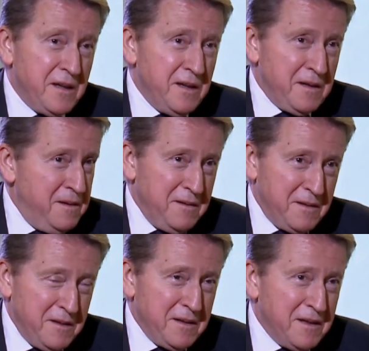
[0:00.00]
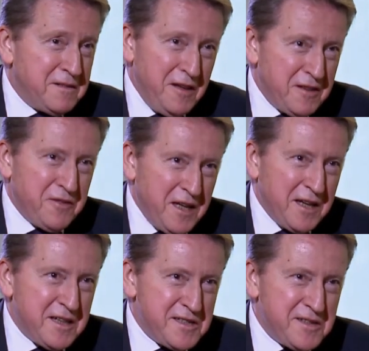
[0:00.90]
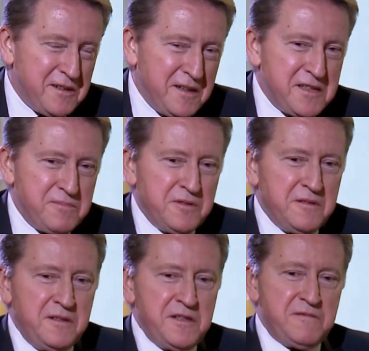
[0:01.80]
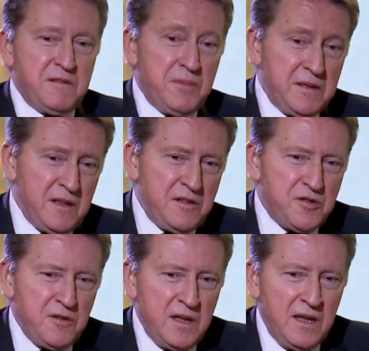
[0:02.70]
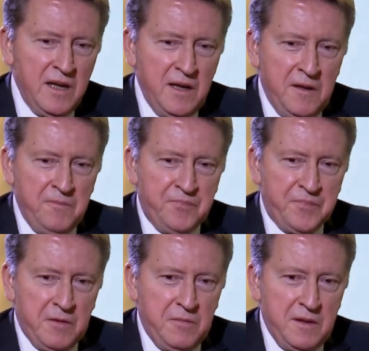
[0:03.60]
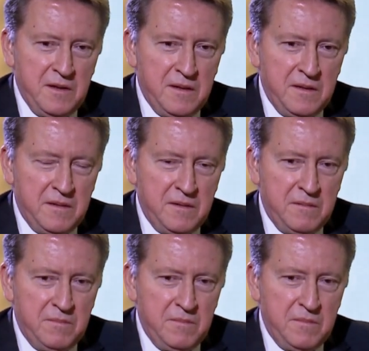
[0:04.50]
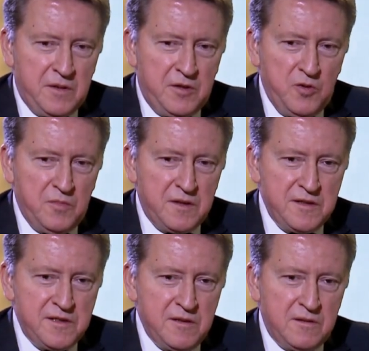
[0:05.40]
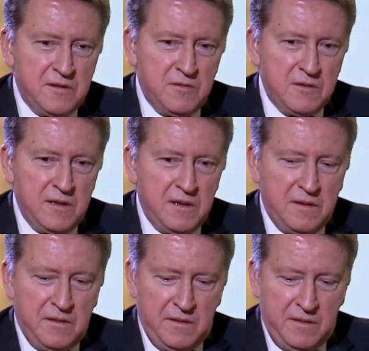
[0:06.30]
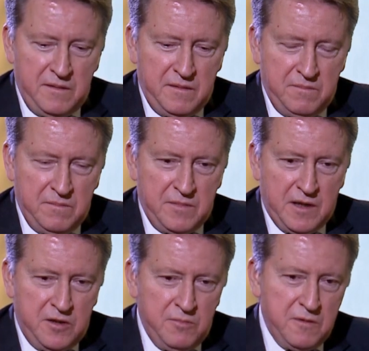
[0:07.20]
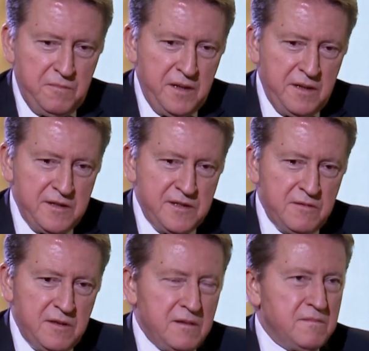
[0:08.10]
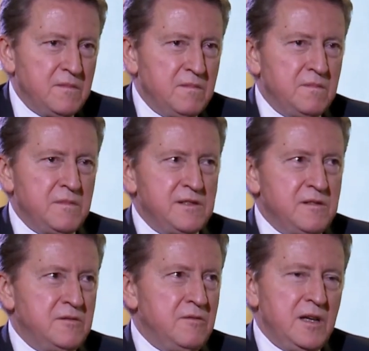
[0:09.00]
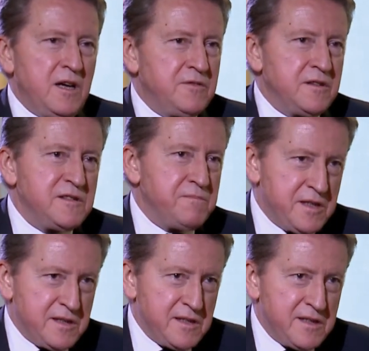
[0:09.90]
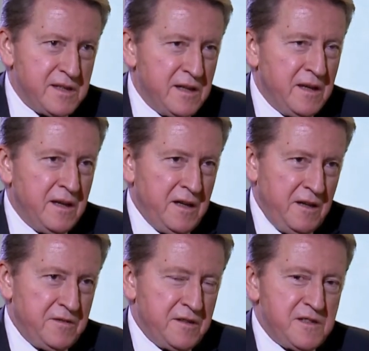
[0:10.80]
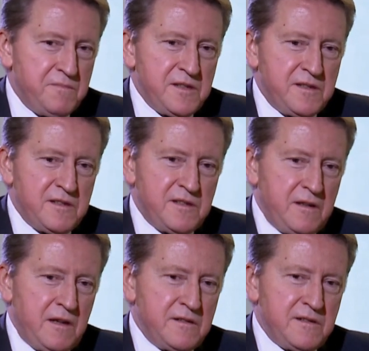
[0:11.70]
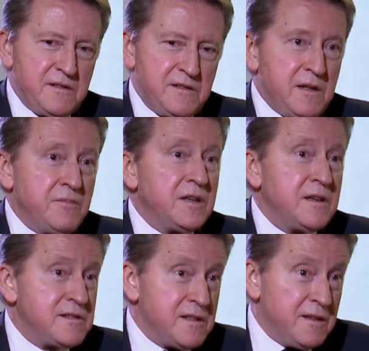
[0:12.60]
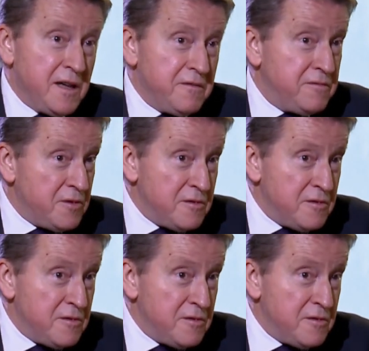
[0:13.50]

uh, uh, uh, quite frankly, so right. let's put it this way. But naturally, well, uh, human is not only the human being is not um, is not only after its business, after its business. There is something else in life